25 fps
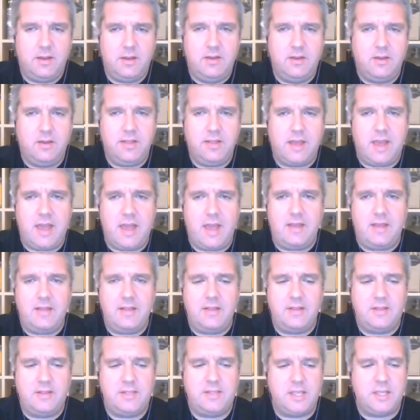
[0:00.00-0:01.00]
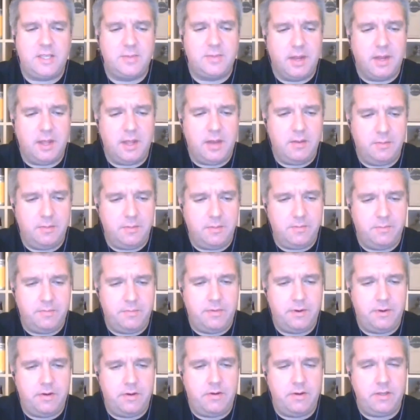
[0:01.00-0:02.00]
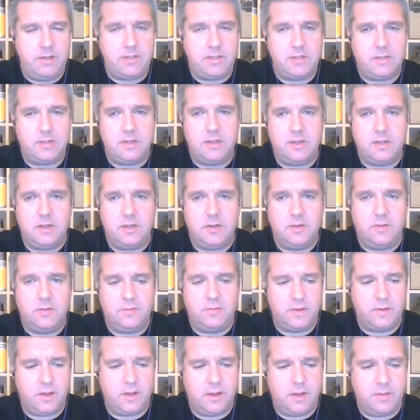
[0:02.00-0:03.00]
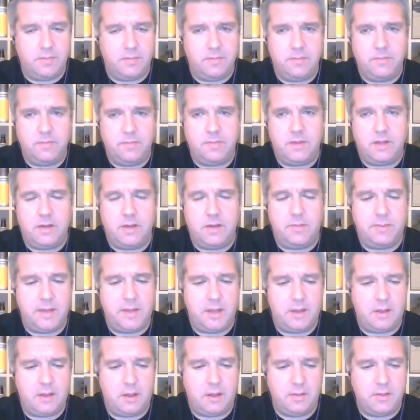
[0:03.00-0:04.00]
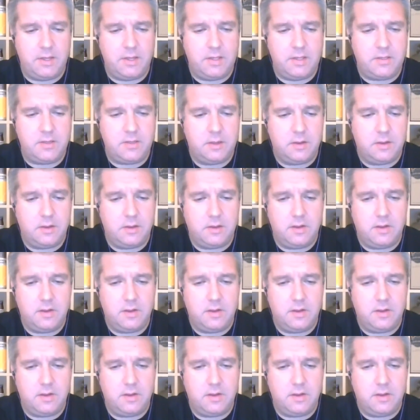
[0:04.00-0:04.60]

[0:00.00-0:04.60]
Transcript: No, there's six million breweries who've um, had a beer called this.